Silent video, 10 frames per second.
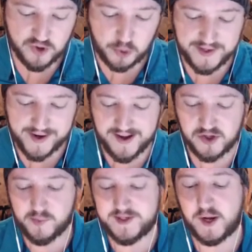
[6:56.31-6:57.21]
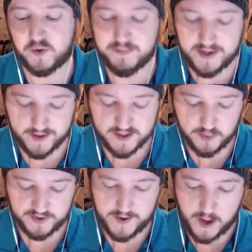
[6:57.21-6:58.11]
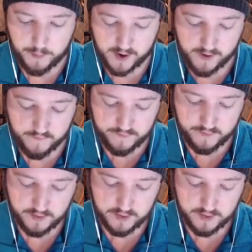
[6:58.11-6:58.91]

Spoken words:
was hoping the Ice Golem would take out those minions with the help of